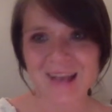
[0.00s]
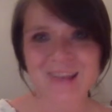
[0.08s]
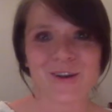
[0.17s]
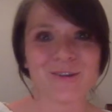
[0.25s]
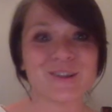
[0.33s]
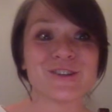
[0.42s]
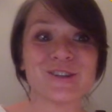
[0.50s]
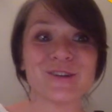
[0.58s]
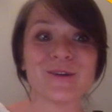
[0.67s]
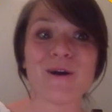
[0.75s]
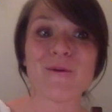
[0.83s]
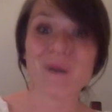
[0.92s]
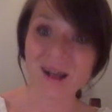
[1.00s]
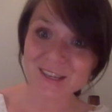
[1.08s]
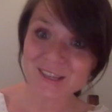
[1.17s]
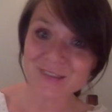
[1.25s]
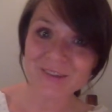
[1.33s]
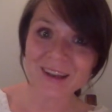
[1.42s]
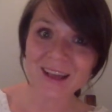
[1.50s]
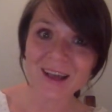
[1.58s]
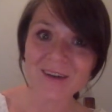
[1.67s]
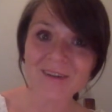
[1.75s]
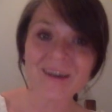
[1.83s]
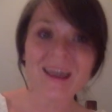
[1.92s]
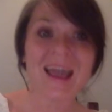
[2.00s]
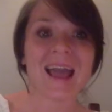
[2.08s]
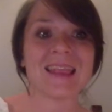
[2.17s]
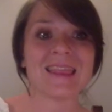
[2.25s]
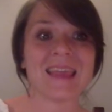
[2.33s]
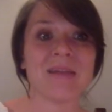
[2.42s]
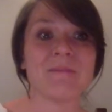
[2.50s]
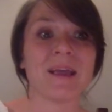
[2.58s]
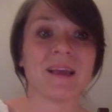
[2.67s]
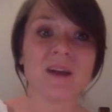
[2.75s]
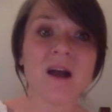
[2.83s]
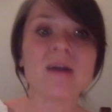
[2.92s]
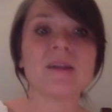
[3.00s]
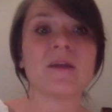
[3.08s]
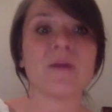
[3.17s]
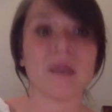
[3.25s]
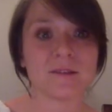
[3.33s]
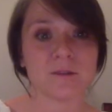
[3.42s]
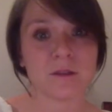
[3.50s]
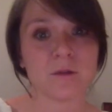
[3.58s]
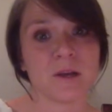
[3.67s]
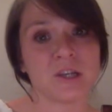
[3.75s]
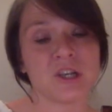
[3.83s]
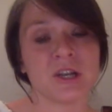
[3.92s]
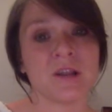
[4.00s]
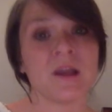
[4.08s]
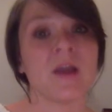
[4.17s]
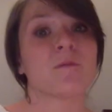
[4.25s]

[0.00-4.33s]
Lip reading: So I want you to watch the video and then make an audio answering the question.